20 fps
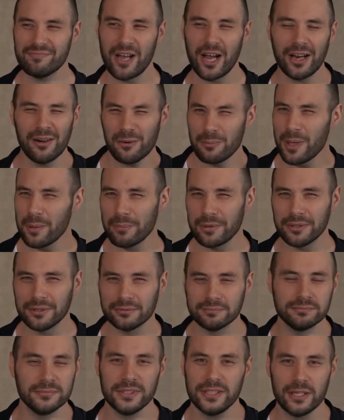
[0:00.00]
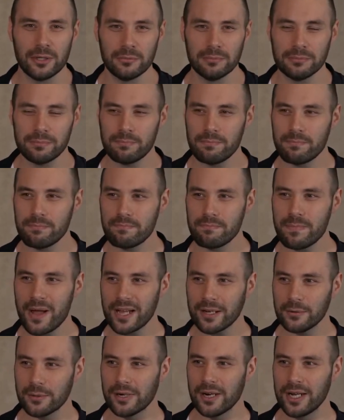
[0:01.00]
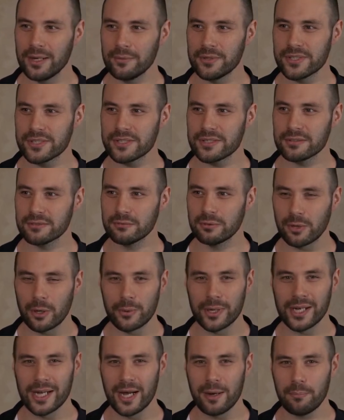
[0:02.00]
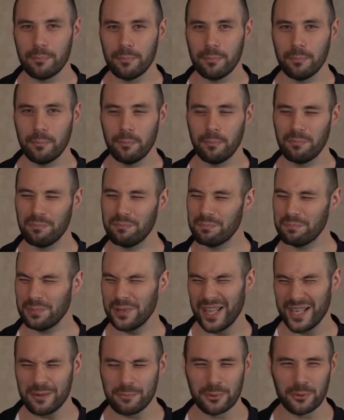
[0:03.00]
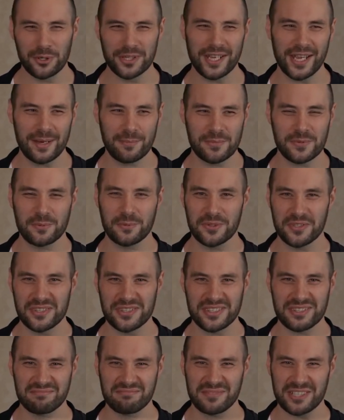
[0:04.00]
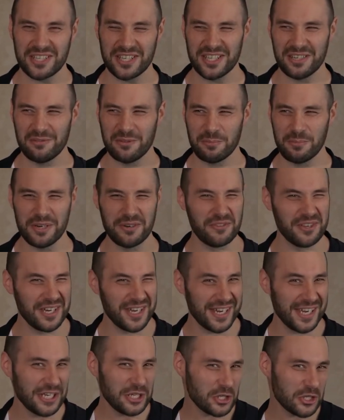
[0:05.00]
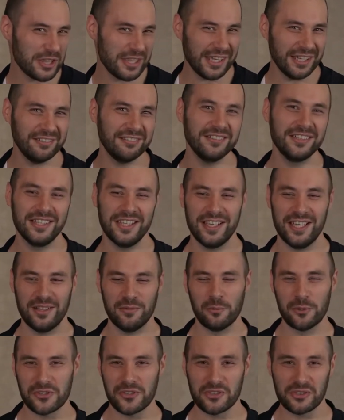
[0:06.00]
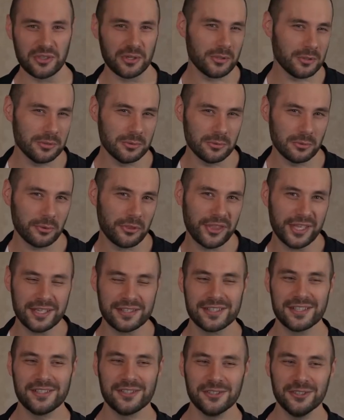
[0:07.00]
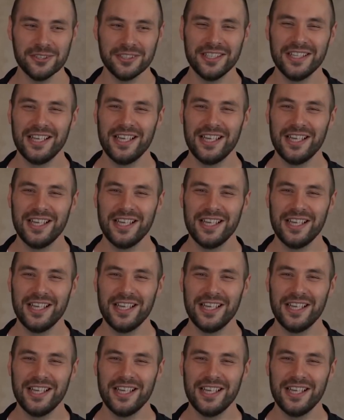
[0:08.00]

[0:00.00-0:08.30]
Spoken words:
I remember, you know, back when I was growing up, playing board games was kind of a bit of a niche thing. It wasn't the cool thing to do.